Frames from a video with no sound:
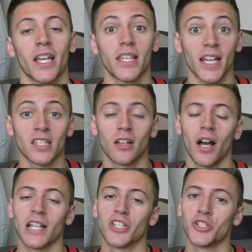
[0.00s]
Yes
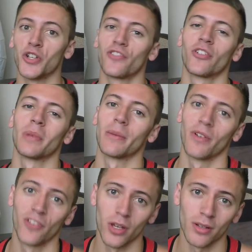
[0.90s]
guys, it's Luke from Lean
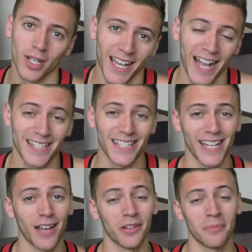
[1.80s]
with Luke, and
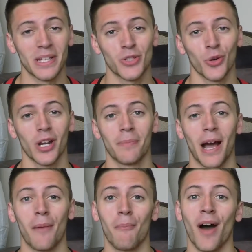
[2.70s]
today I'm going to be talking
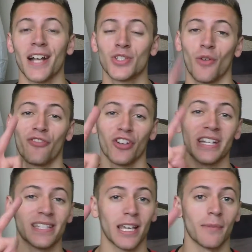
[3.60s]
about my top
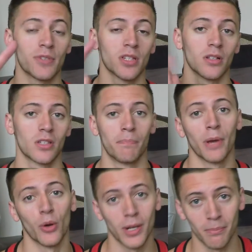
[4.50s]
3 tips to
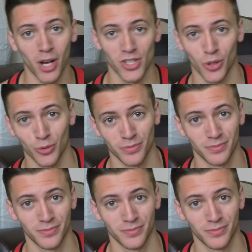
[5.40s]
building muscle.